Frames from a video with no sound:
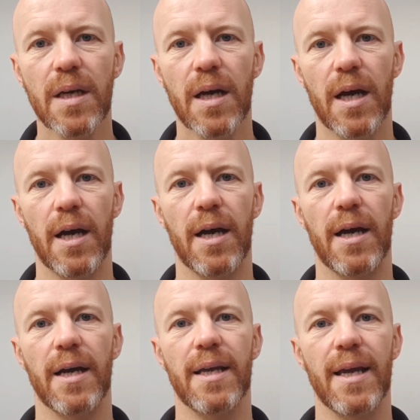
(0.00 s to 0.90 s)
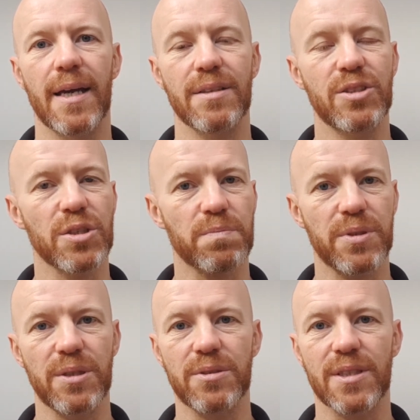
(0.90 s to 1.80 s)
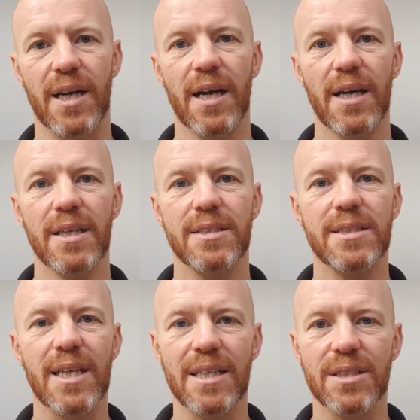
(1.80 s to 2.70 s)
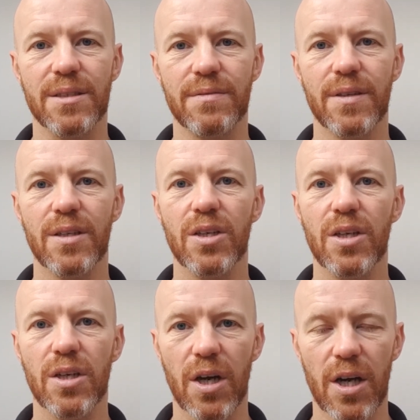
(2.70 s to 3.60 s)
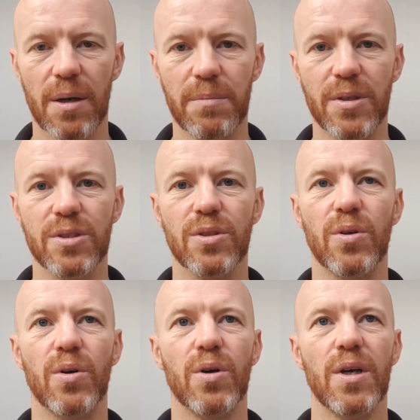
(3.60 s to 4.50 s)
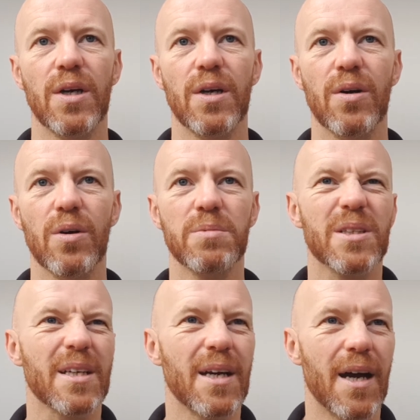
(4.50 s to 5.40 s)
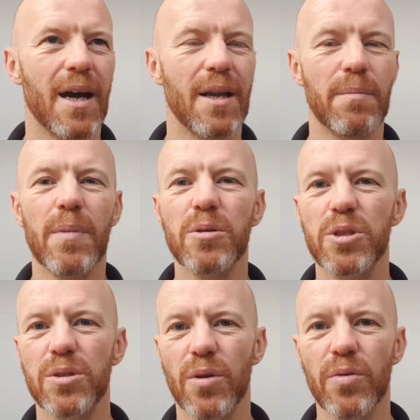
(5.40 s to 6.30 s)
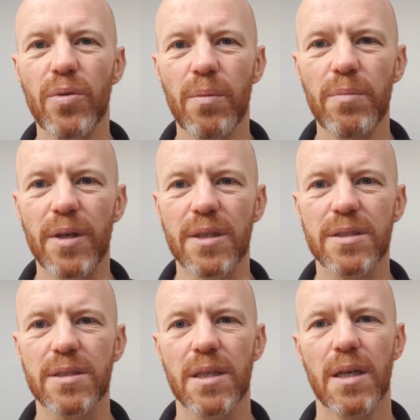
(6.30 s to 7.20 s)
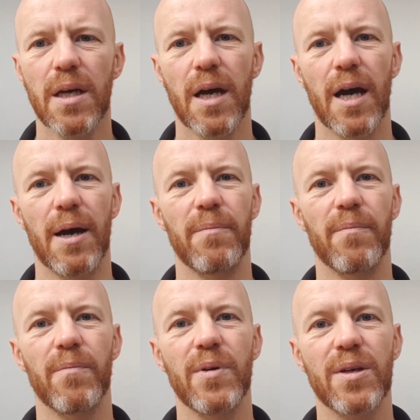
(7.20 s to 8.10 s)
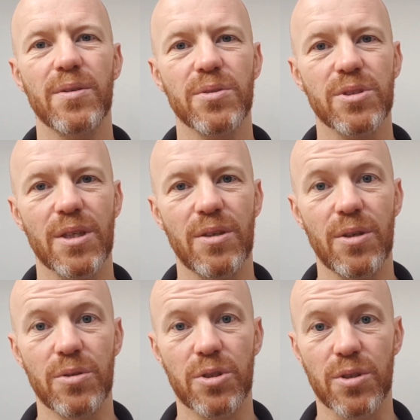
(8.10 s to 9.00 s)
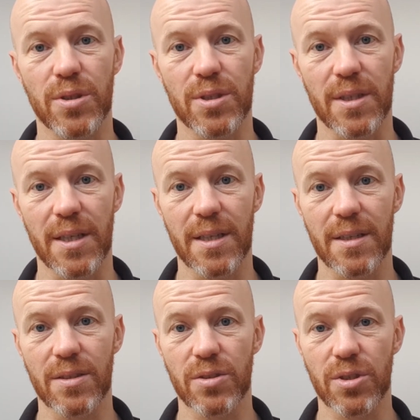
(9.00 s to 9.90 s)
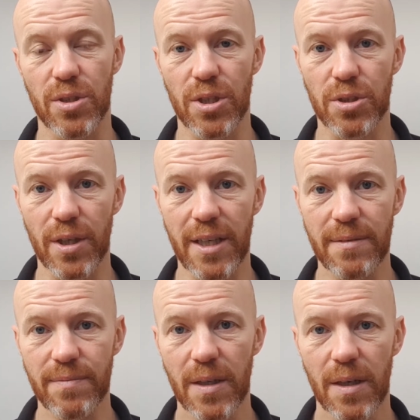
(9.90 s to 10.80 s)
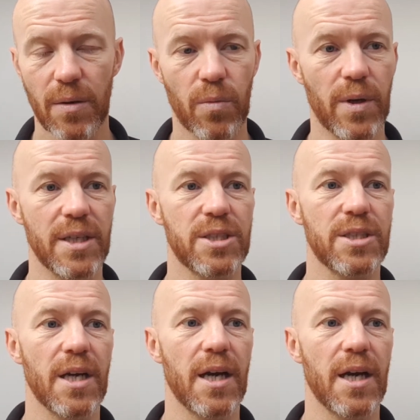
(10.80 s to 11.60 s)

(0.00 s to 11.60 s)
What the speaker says: Again, just produce that sense of calmness or almost like an emotional numbness. We can also use drugs like sertraline, which